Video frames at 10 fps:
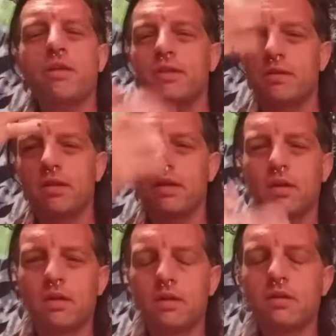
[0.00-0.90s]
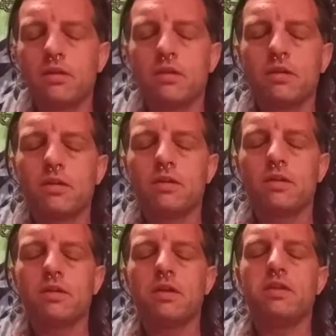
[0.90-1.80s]
it,
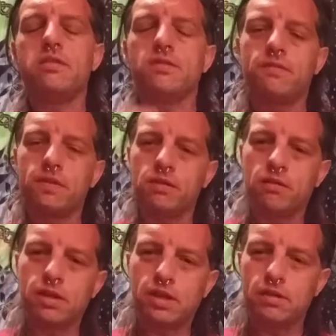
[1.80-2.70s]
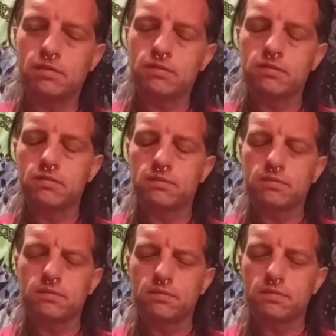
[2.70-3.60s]
and just feel that.
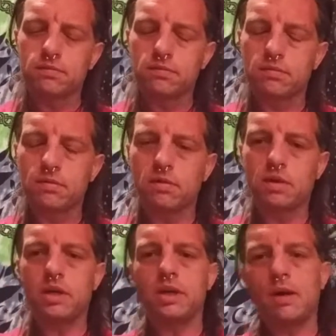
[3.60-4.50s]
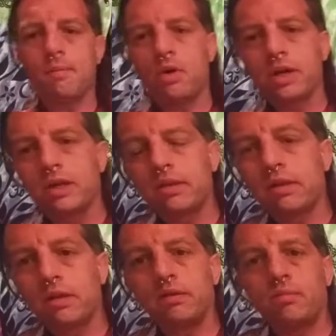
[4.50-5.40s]
Okay, now bring
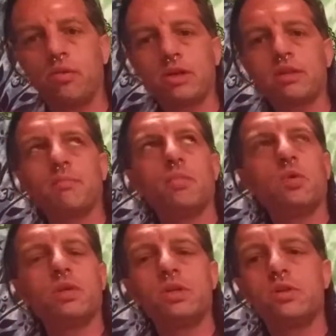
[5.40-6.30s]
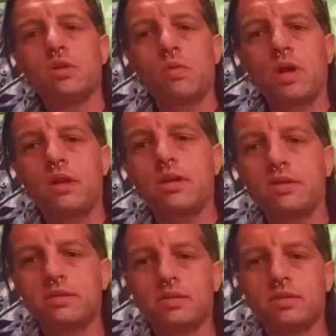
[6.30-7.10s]
now you bring the moon into your awareness,